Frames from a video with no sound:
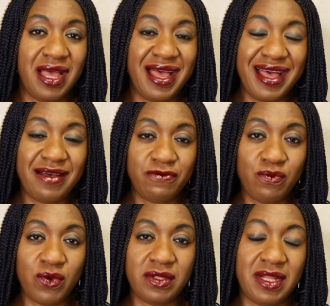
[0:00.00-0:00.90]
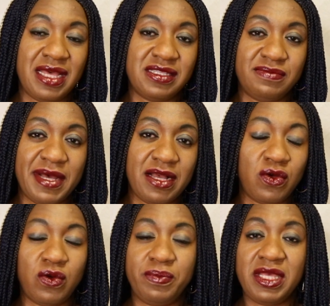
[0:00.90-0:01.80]
have one as
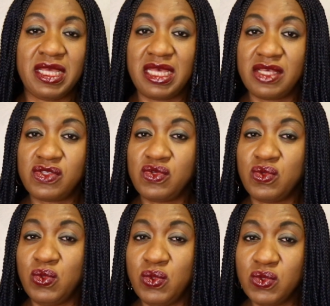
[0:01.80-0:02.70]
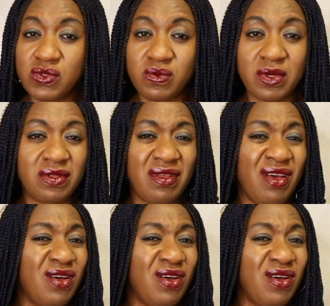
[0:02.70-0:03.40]
backup in case you lose one